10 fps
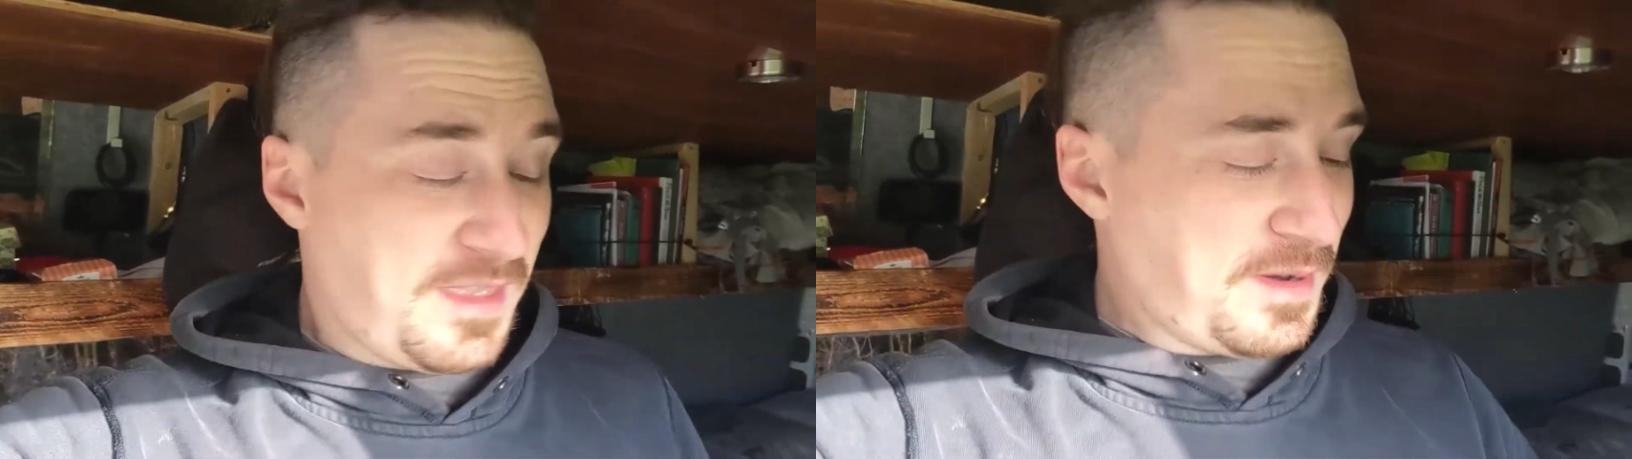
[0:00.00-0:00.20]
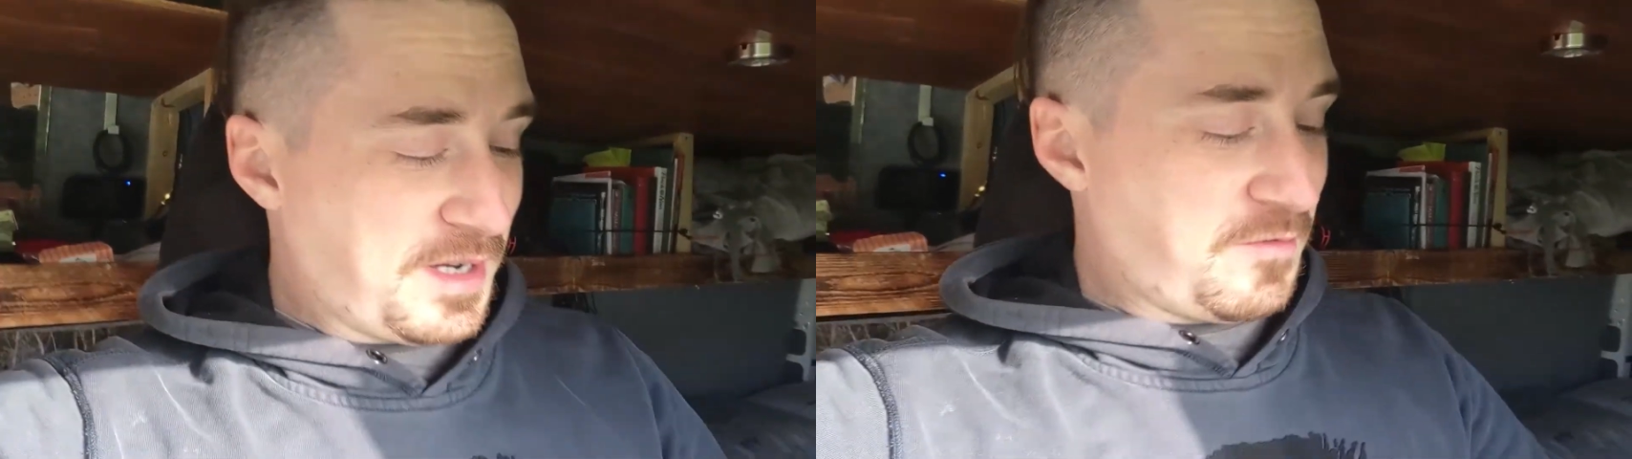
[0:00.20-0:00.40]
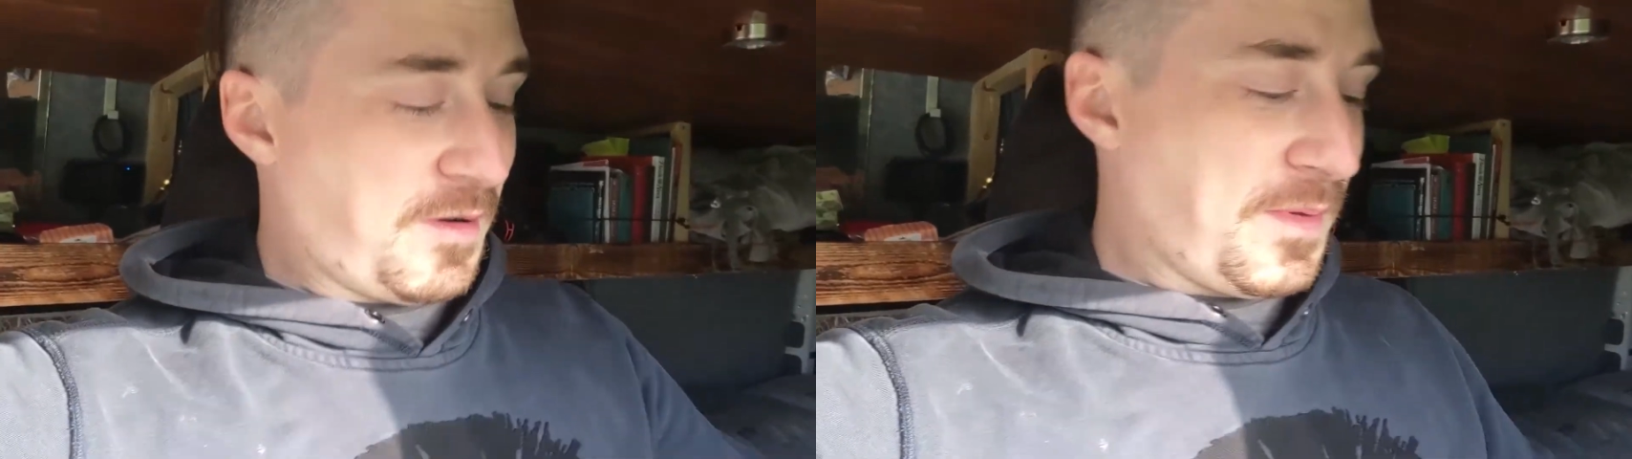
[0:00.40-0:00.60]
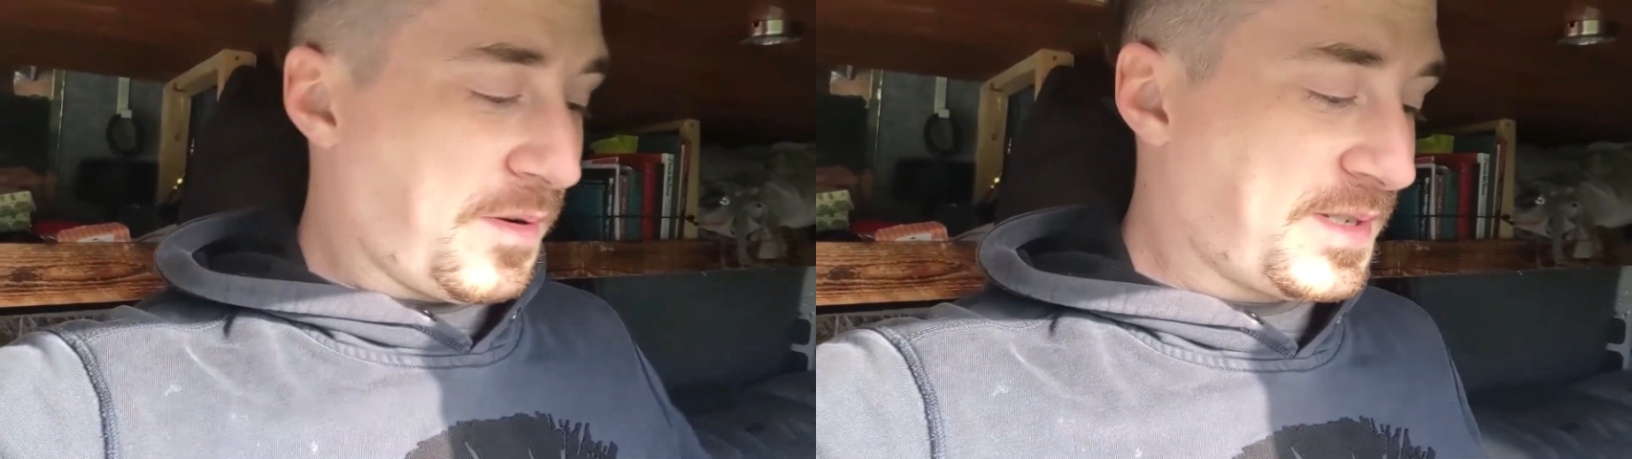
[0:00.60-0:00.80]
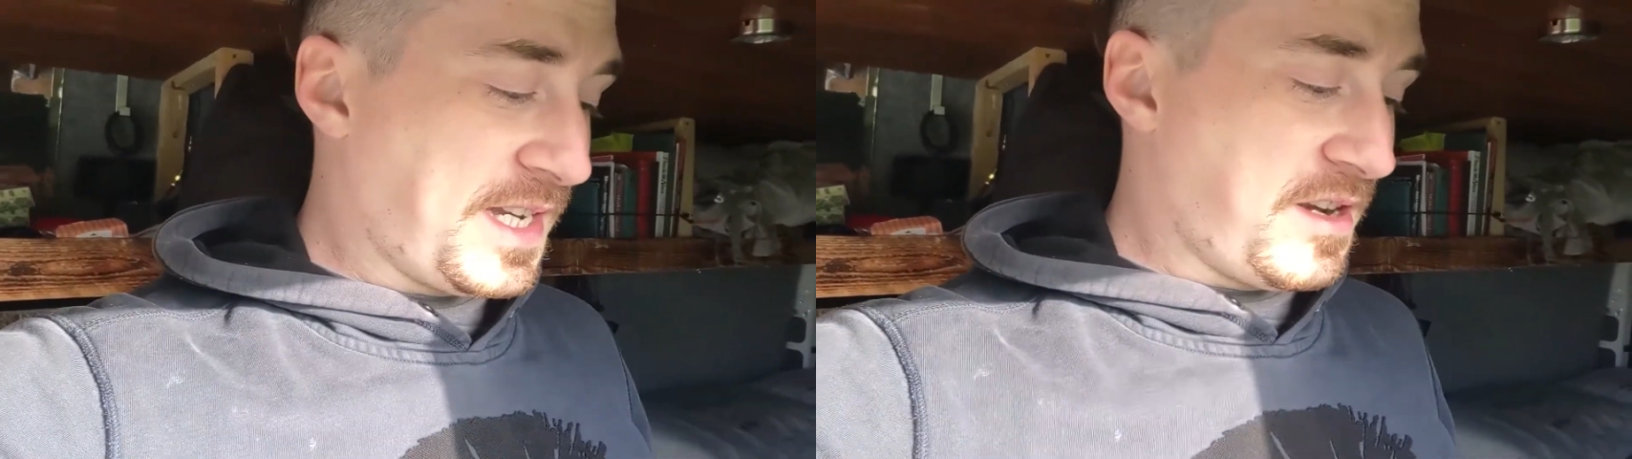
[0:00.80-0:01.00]
we're gonna rip the
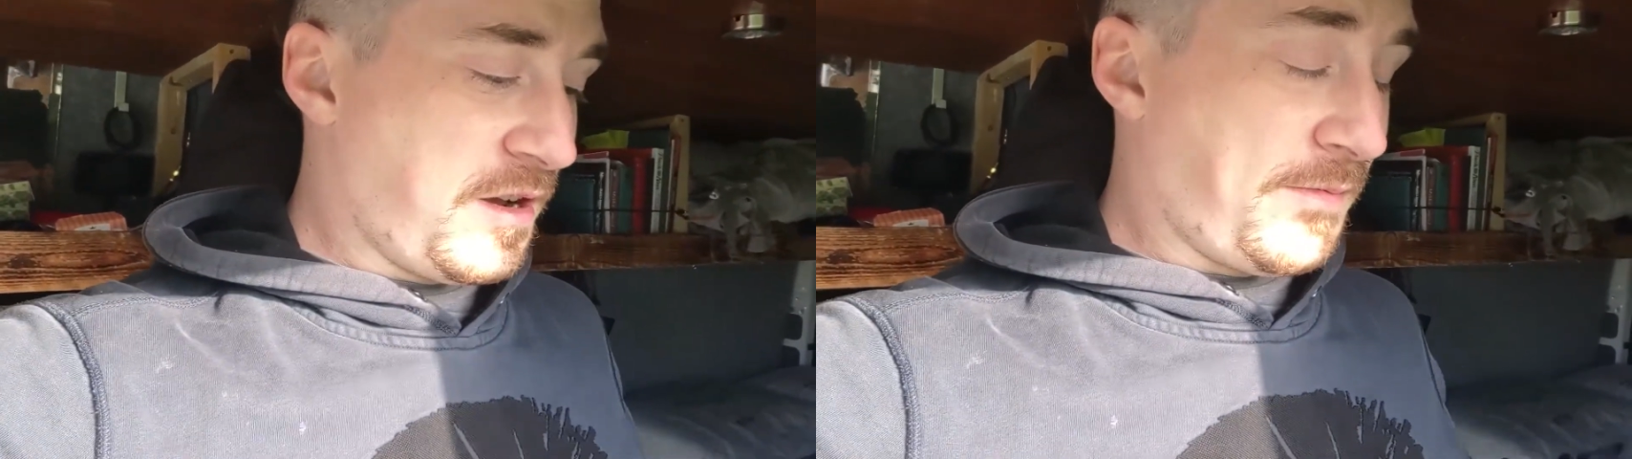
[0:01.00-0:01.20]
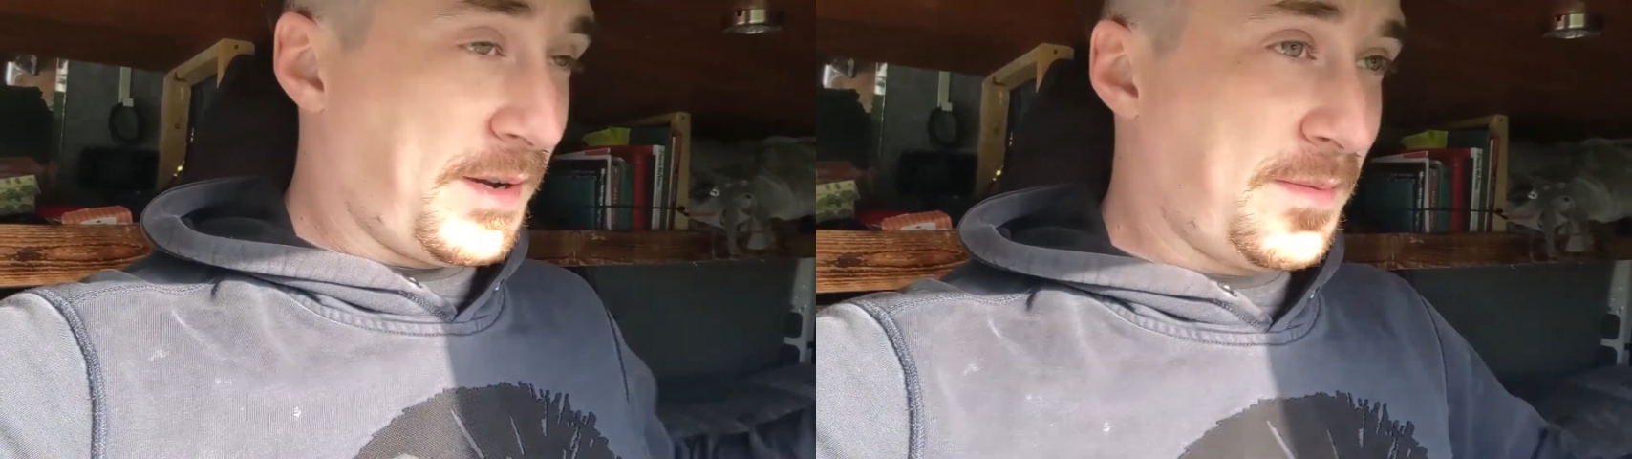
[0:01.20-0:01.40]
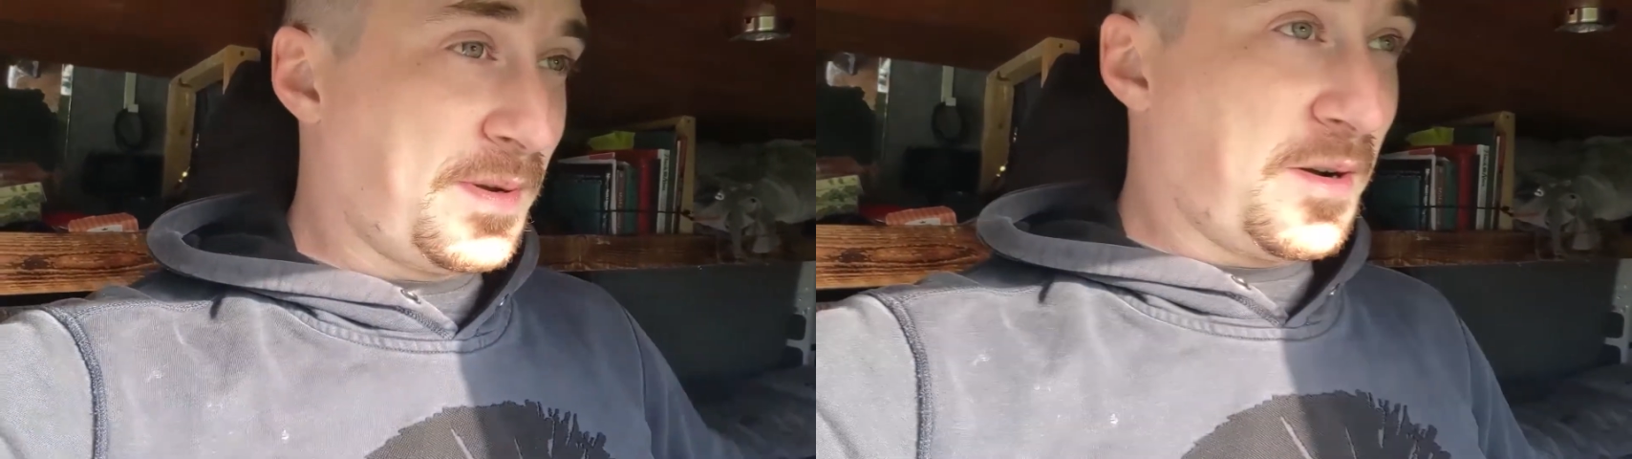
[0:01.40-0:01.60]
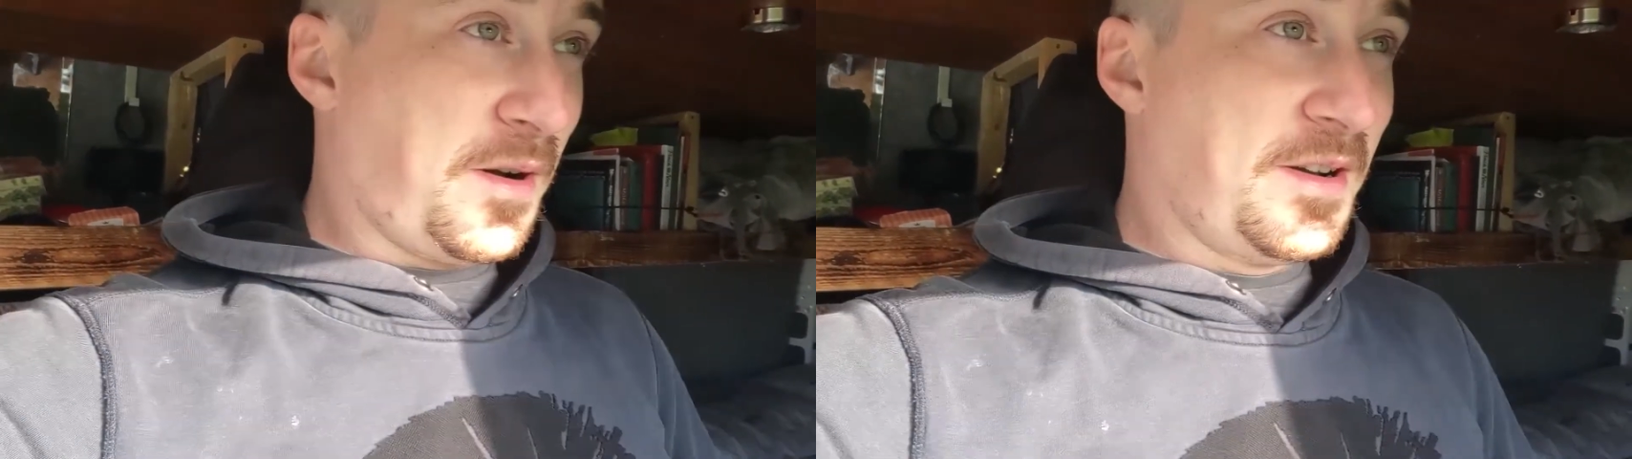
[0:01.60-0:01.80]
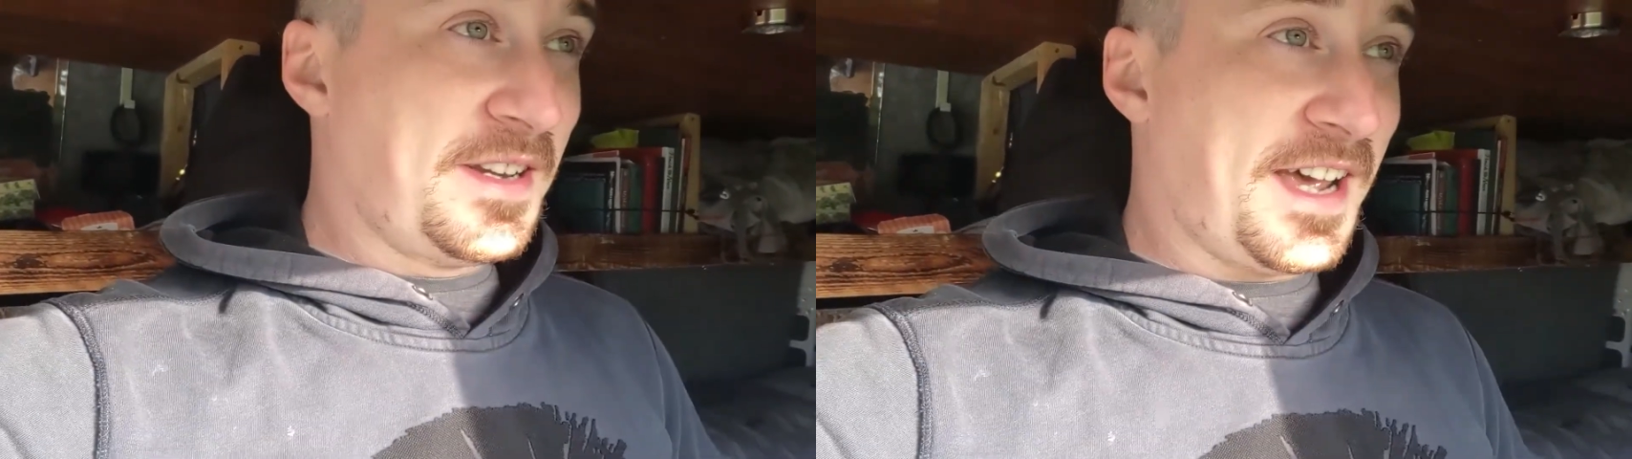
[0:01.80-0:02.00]
old sealant off, I'm gonna put it on,